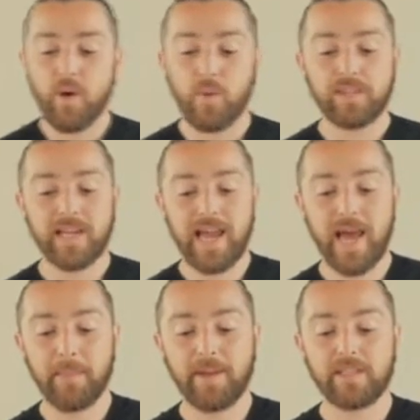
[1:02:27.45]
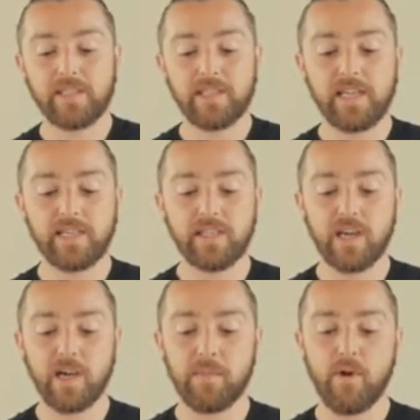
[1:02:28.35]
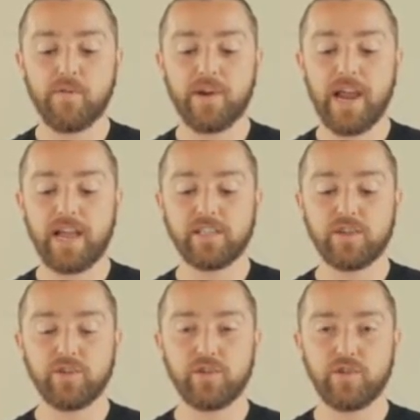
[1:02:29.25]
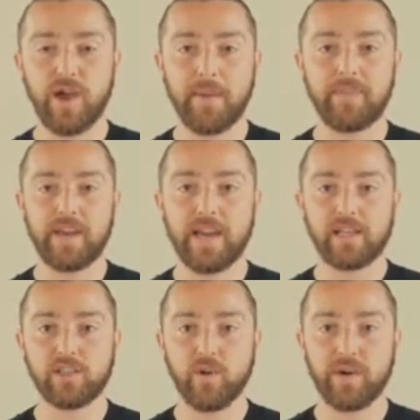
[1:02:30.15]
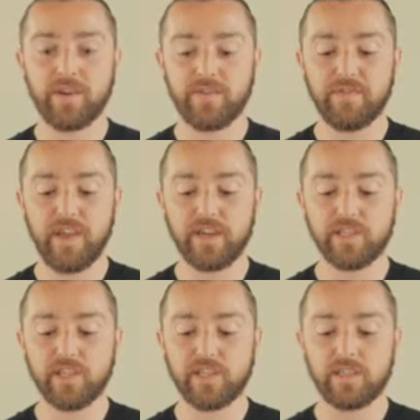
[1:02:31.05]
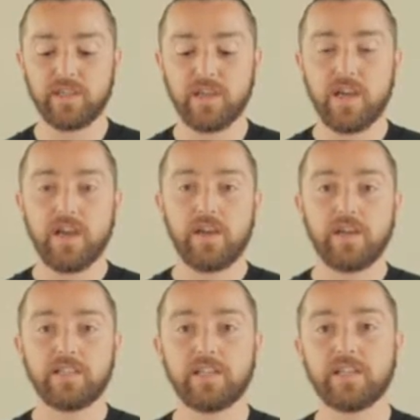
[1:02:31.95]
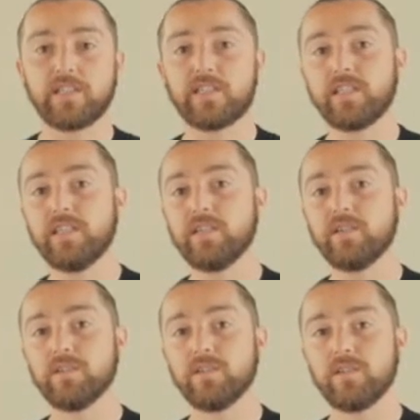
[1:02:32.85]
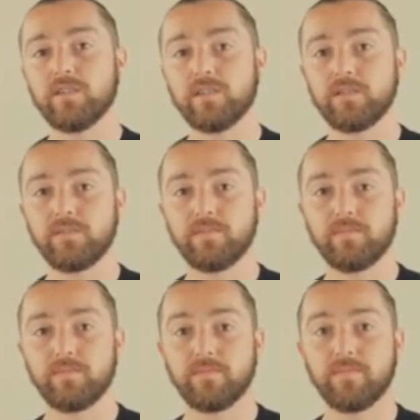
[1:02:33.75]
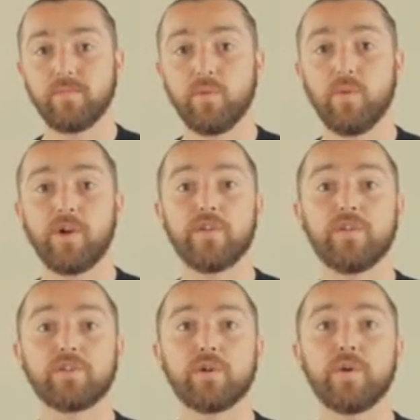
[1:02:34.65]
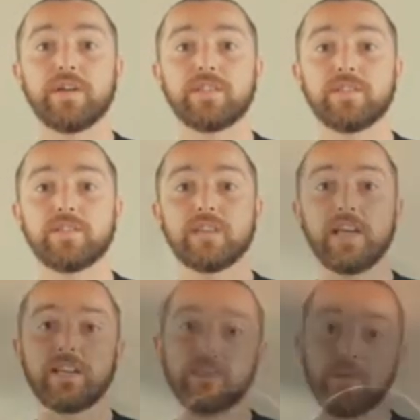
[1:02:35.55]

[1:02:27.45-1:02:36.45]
What's going to happen is this hand's going to come over, and as it goes to grab the next coin to vanish it, it's going to steal one of those coins, like so.